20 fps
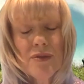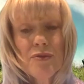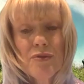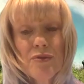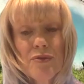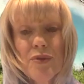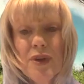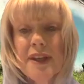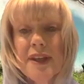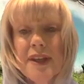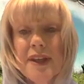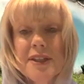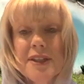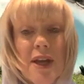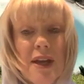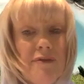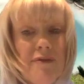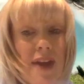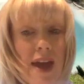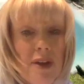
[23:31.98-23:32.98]
really to
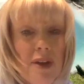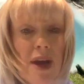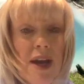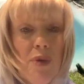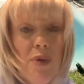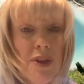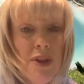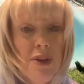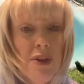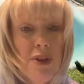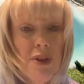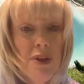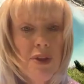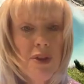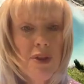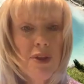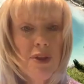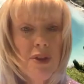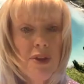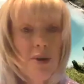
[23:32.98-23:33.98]
evaluate whether
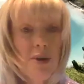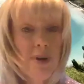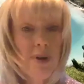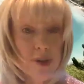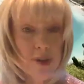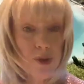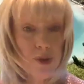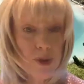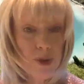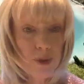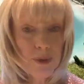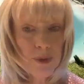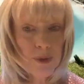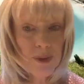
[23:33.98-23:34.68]
it was true,